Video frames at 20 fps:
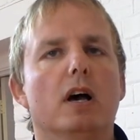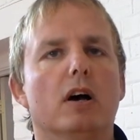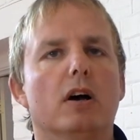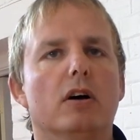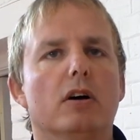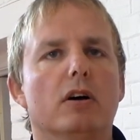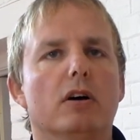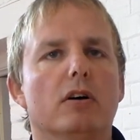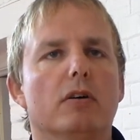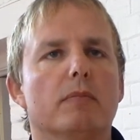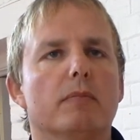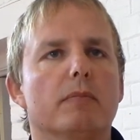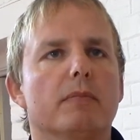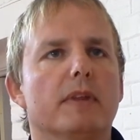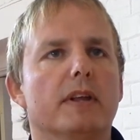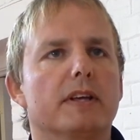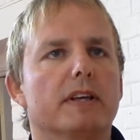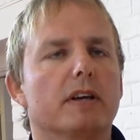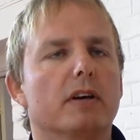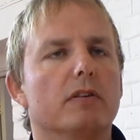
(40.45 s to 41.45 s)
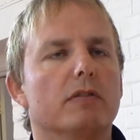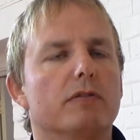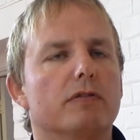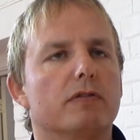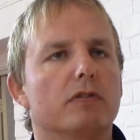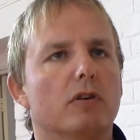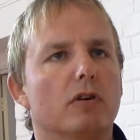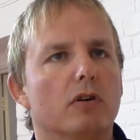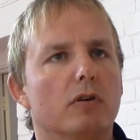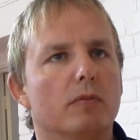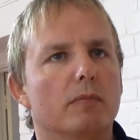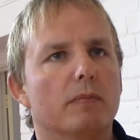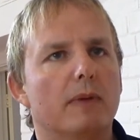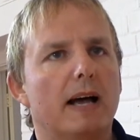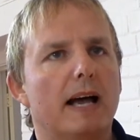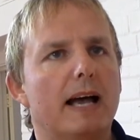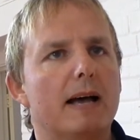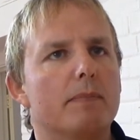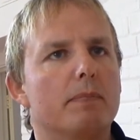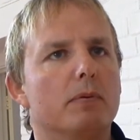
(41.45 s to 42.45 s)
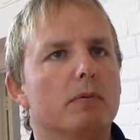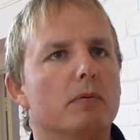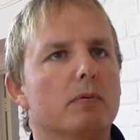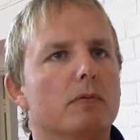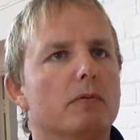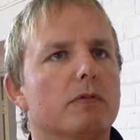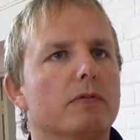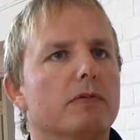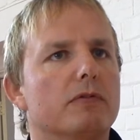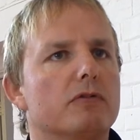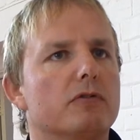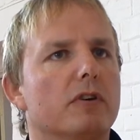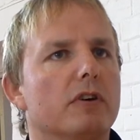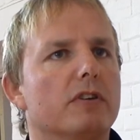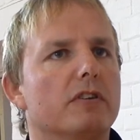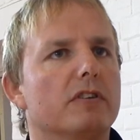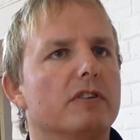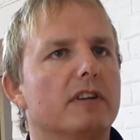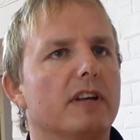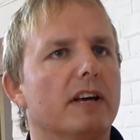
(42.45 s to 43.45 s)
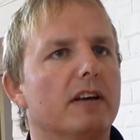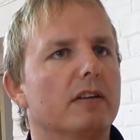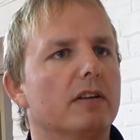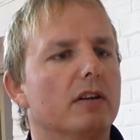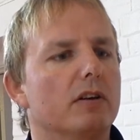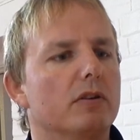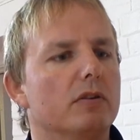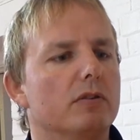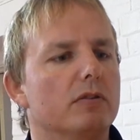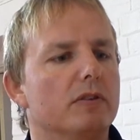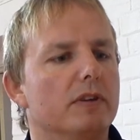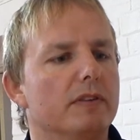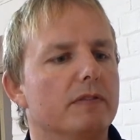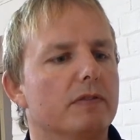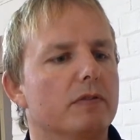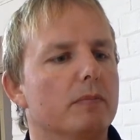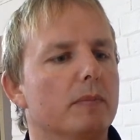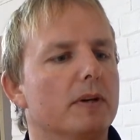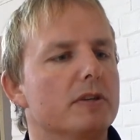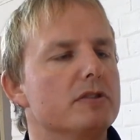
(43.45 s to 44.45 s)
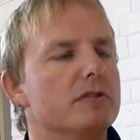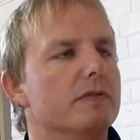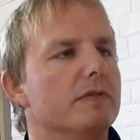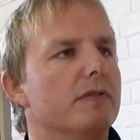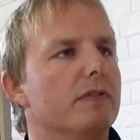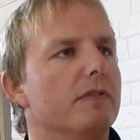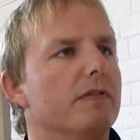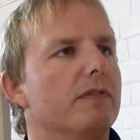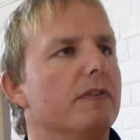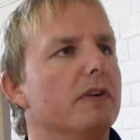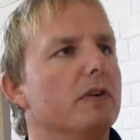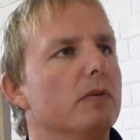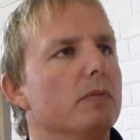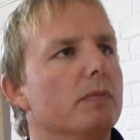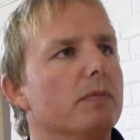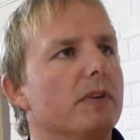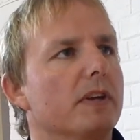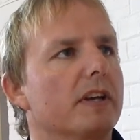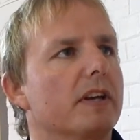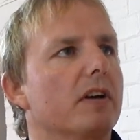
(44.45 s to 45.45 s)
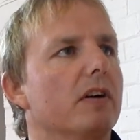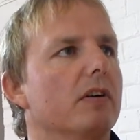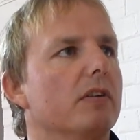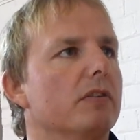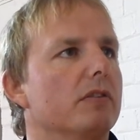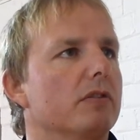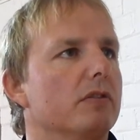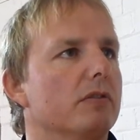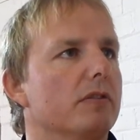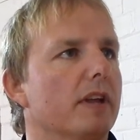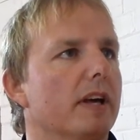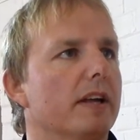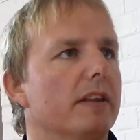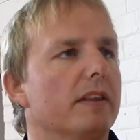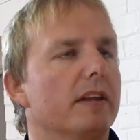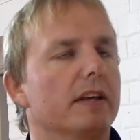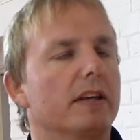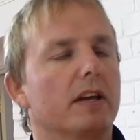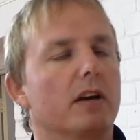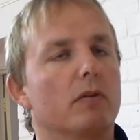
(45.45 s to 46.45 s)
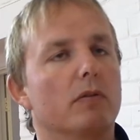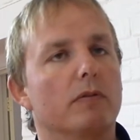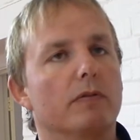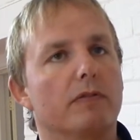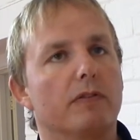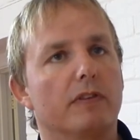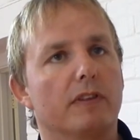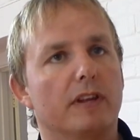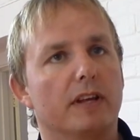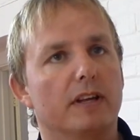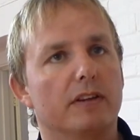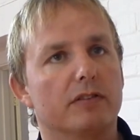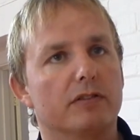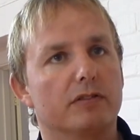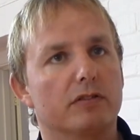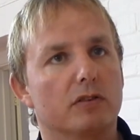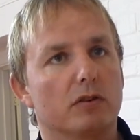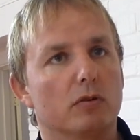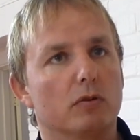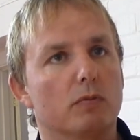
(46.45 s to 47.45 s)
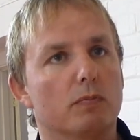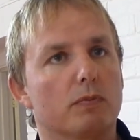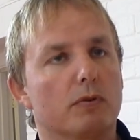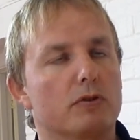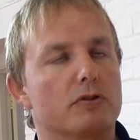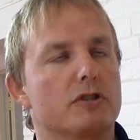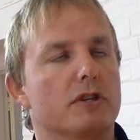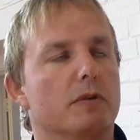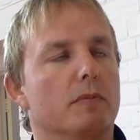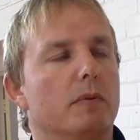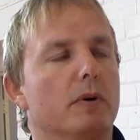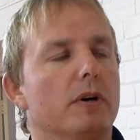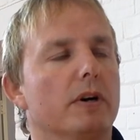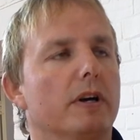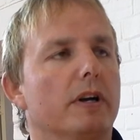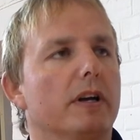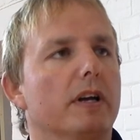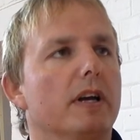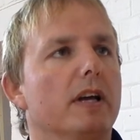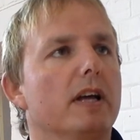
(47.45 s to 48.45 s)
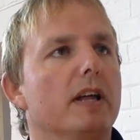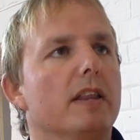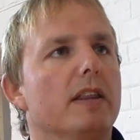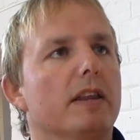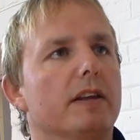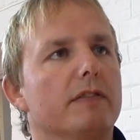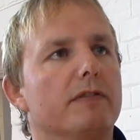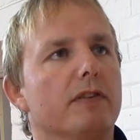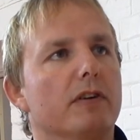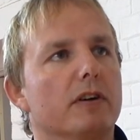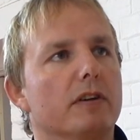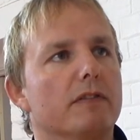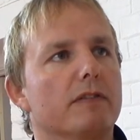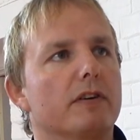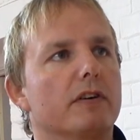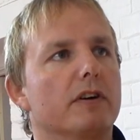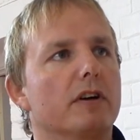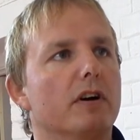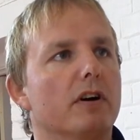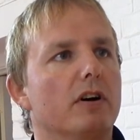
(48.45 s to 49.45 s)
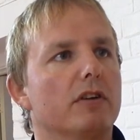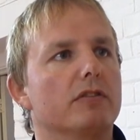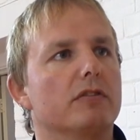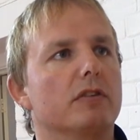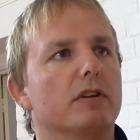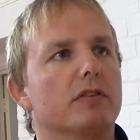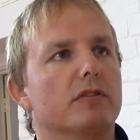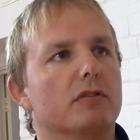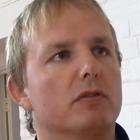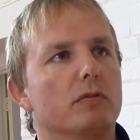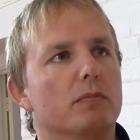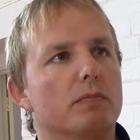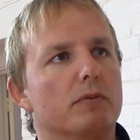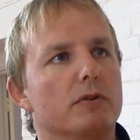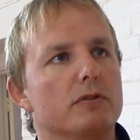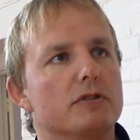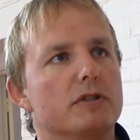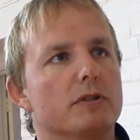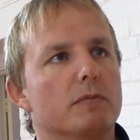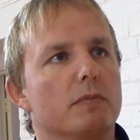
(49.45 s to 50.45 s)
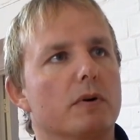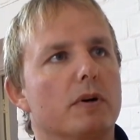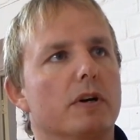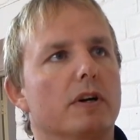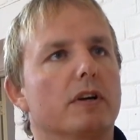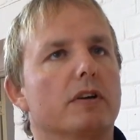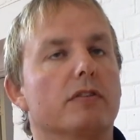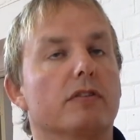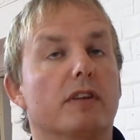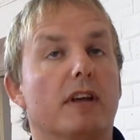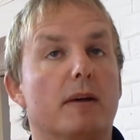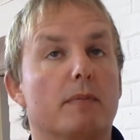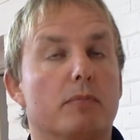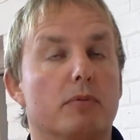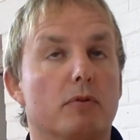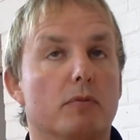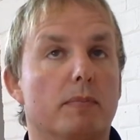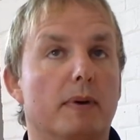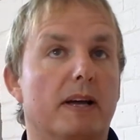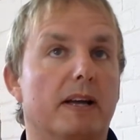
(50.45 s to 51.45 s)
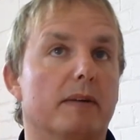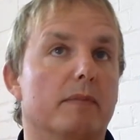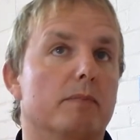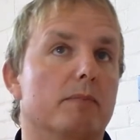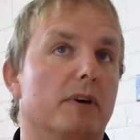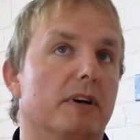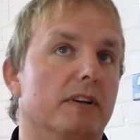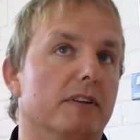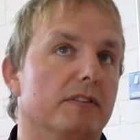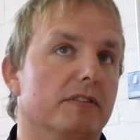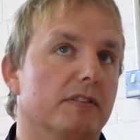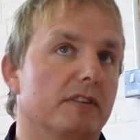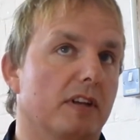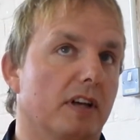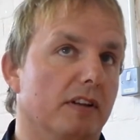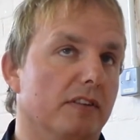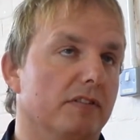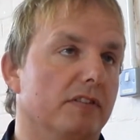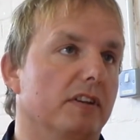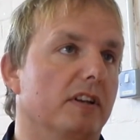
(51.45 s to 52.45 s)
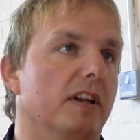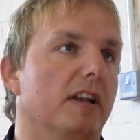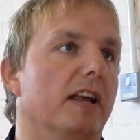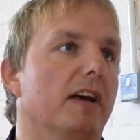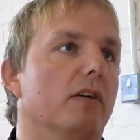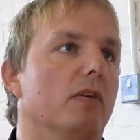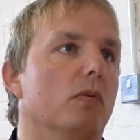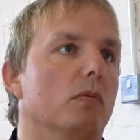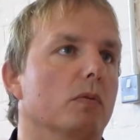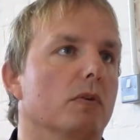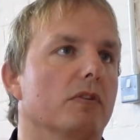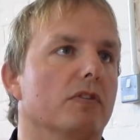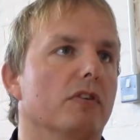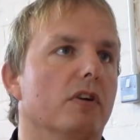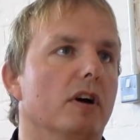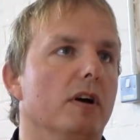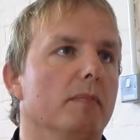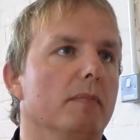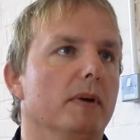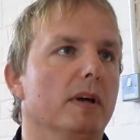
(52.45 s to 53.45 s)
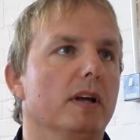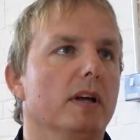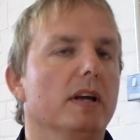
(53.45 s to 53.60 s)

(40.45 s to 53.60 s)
Um, they go from Apple's trying to download information for films, they can't do that. They go on for their school project work, they find it very hard to do school project work because their broadband breaks, cuts in and out all the time.